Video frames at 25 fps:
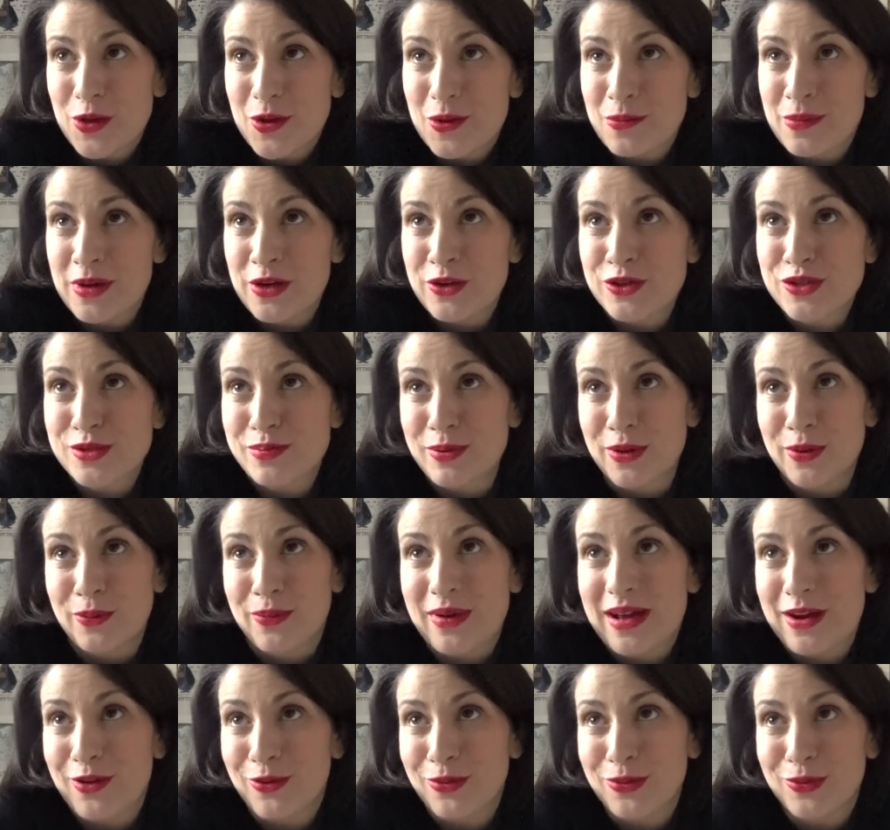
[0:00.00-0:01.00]
My husband
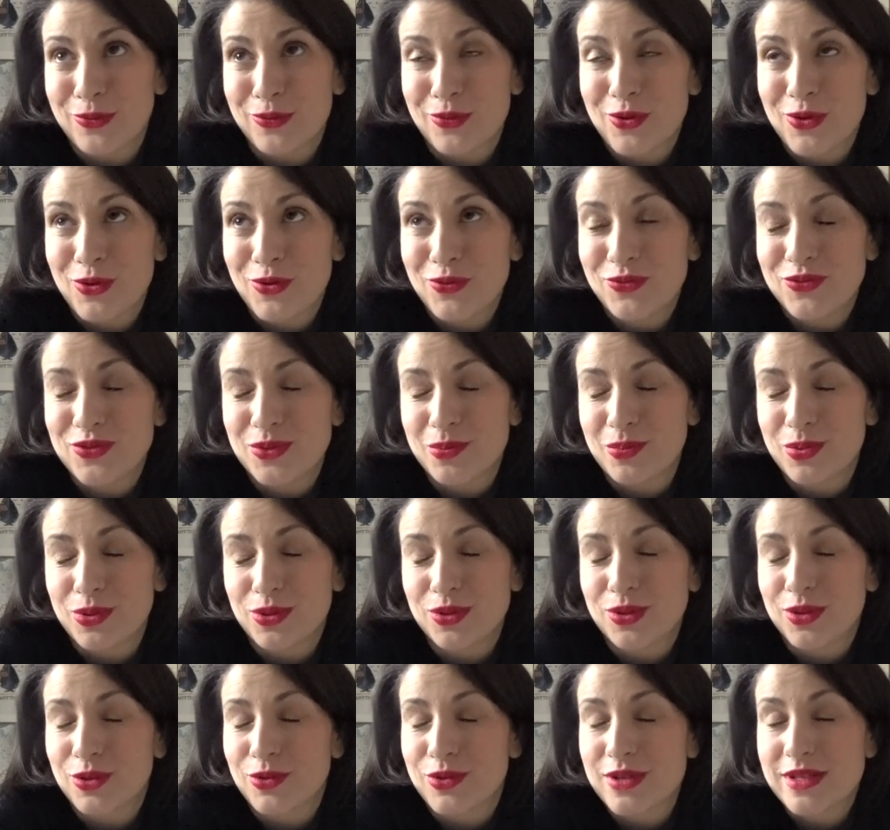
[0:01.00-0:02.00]
went on the roof to
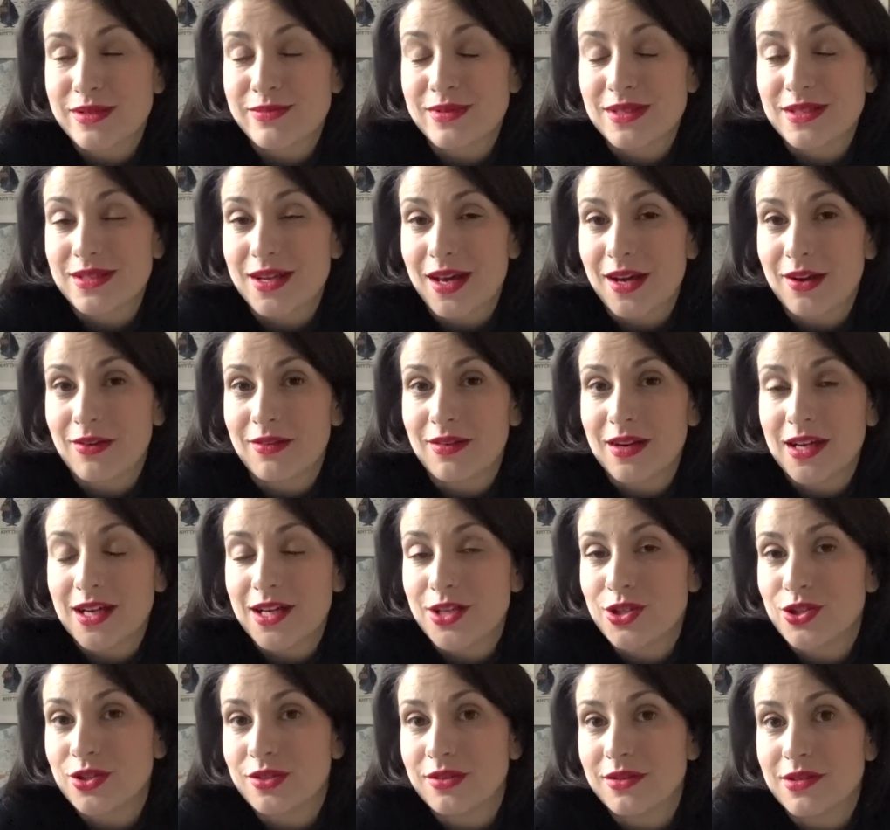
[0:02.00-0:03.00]
put the Christmas
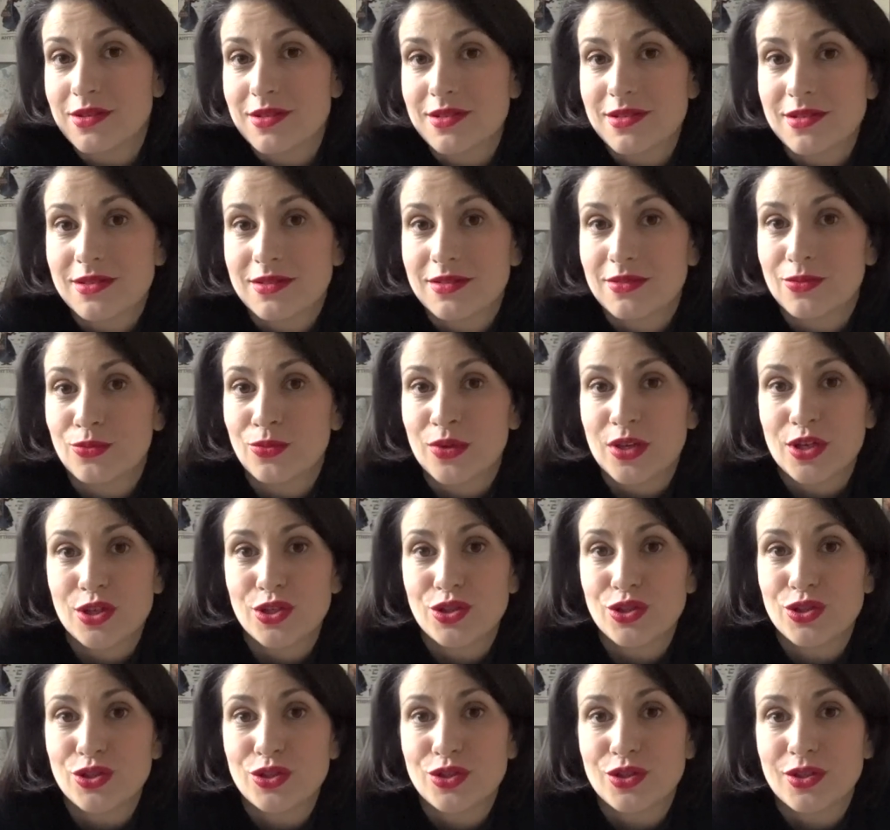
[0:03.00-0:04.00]
decorations,
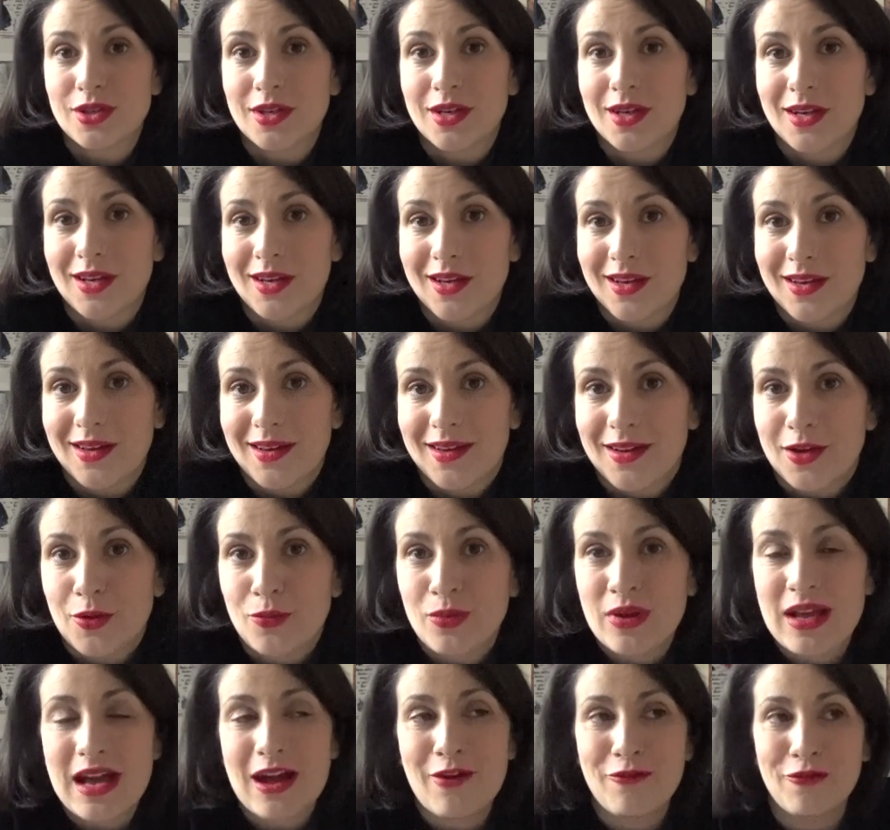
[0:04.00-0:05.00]
which
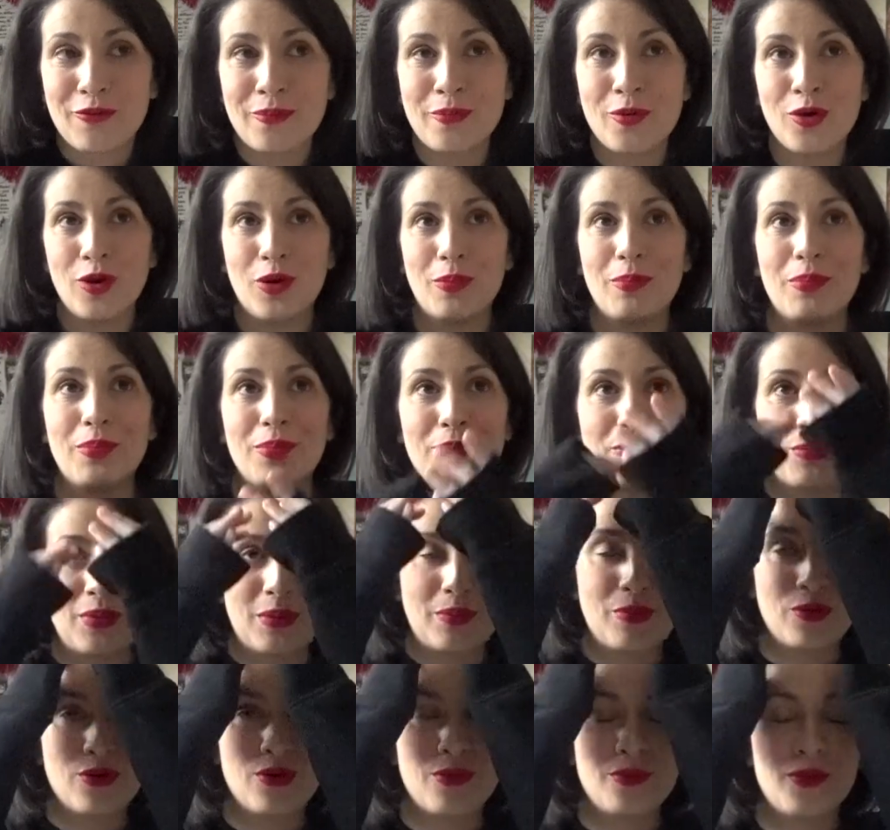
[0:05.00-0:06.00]
we have them up. We
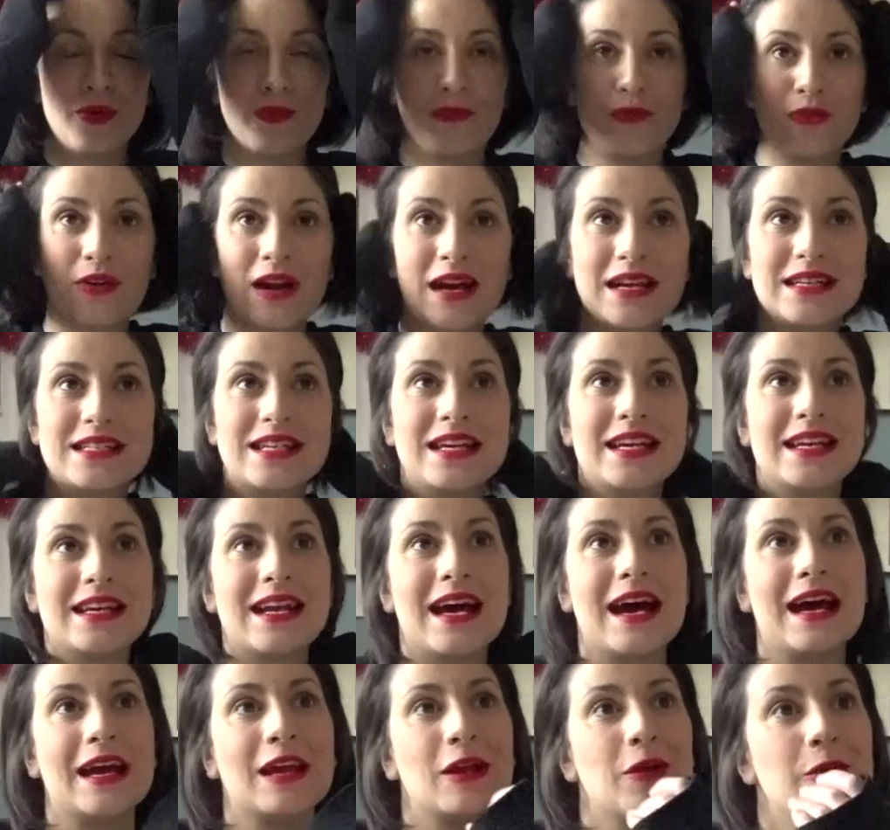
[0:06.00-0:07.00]
put them up Friday
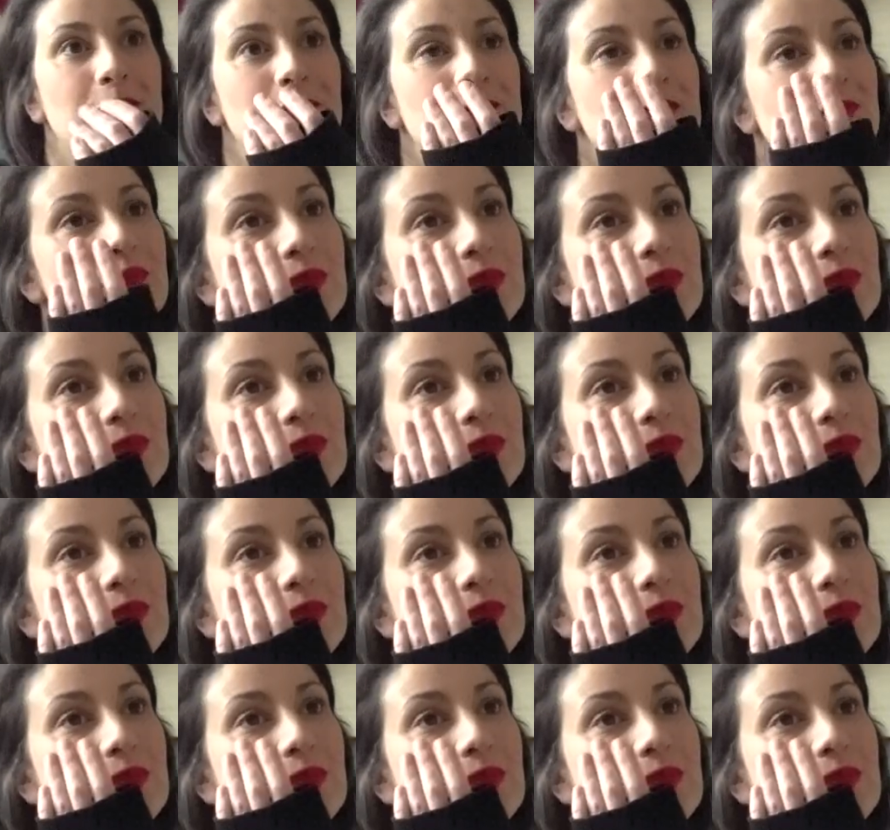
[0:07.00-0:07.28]
night.